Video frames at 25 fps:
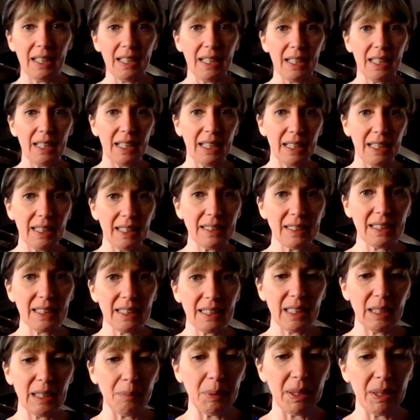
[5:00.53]
it is
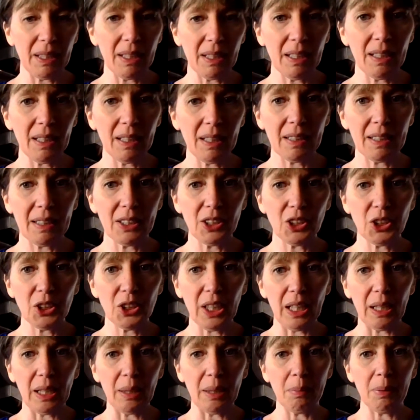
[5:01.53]
keeping the
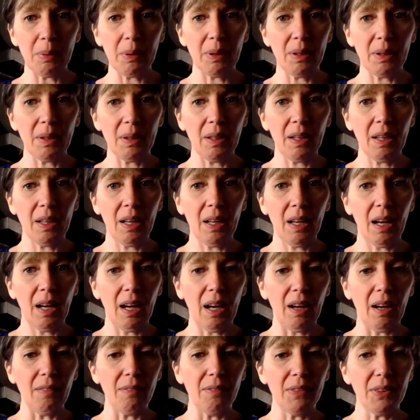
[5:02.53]
shape
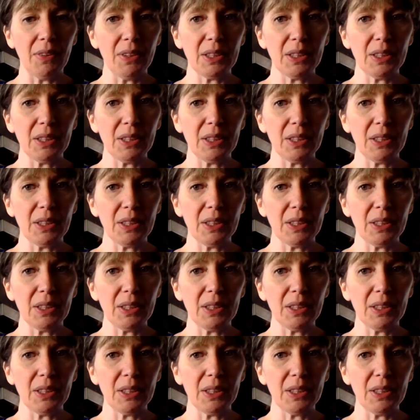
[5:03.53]
of the